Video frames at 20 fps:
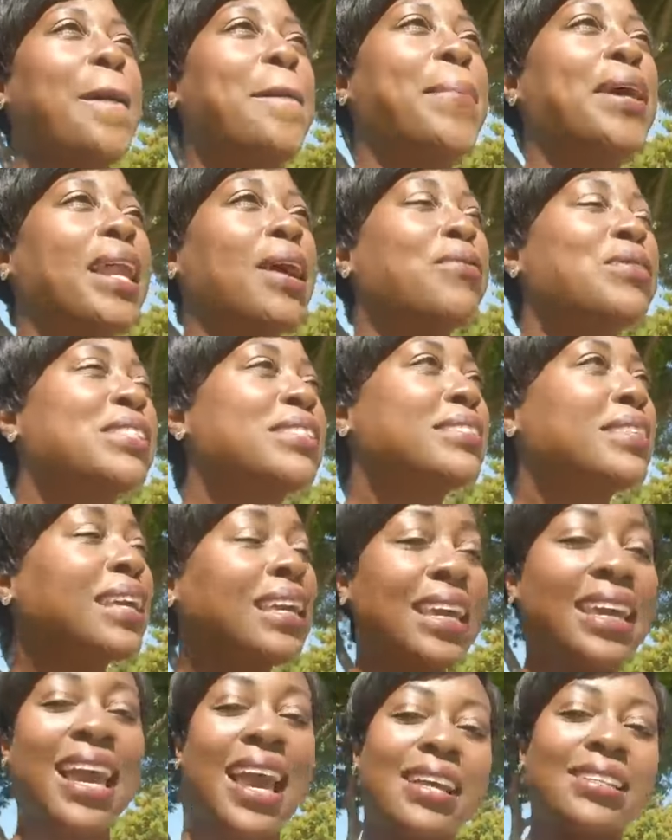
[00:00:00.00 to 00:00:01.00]
But I was
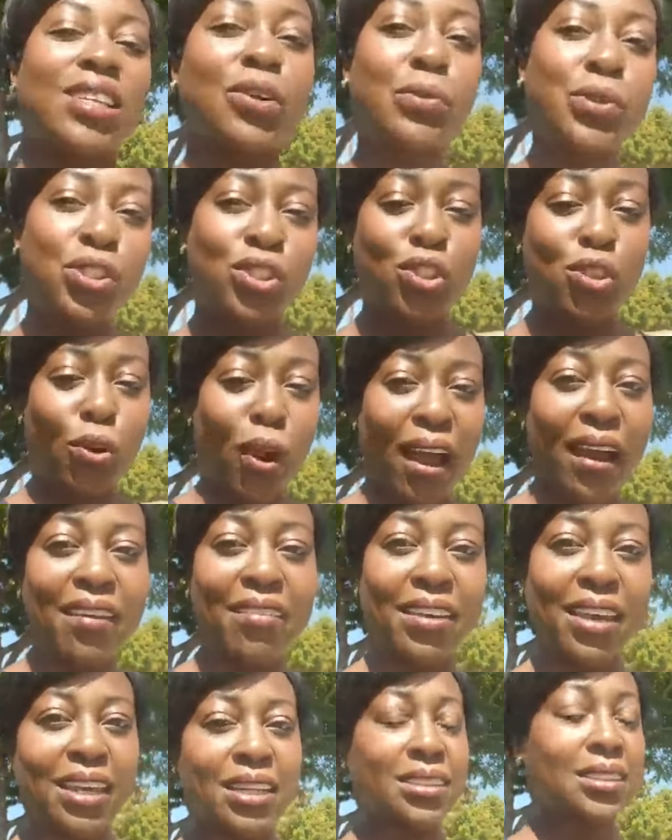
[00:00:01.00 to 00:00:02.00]
thinking, as I was
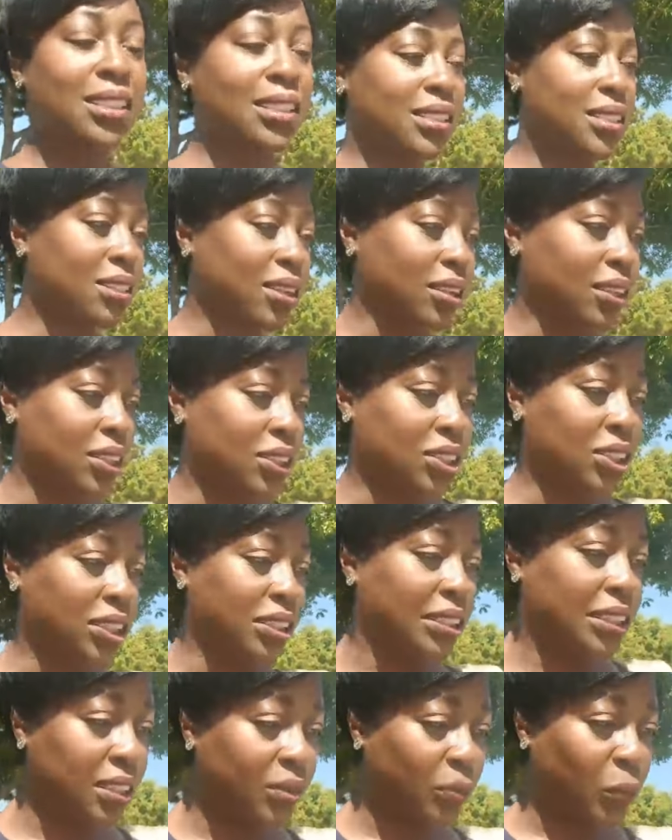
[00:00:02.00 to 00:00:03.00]
driving to this
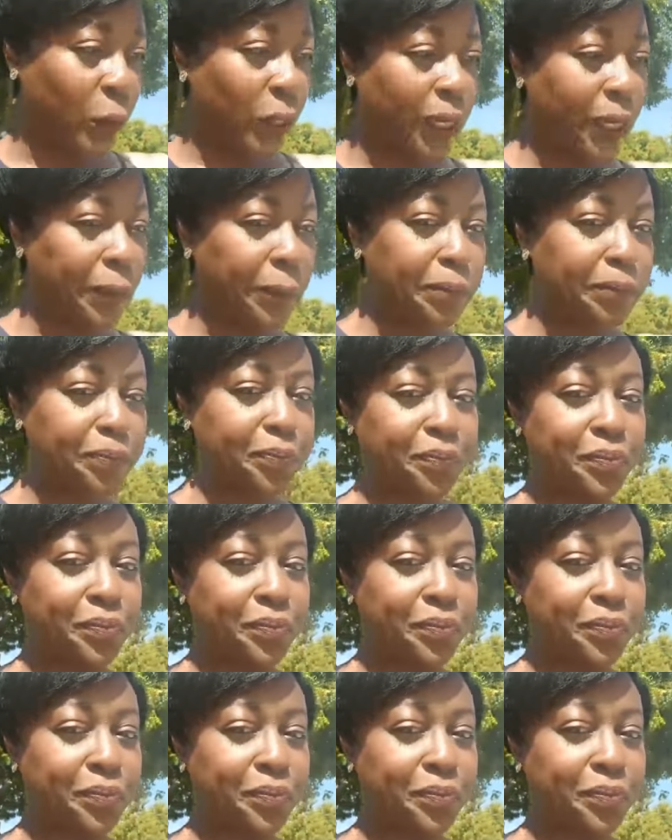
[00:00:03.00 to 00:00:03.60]
audition this morning,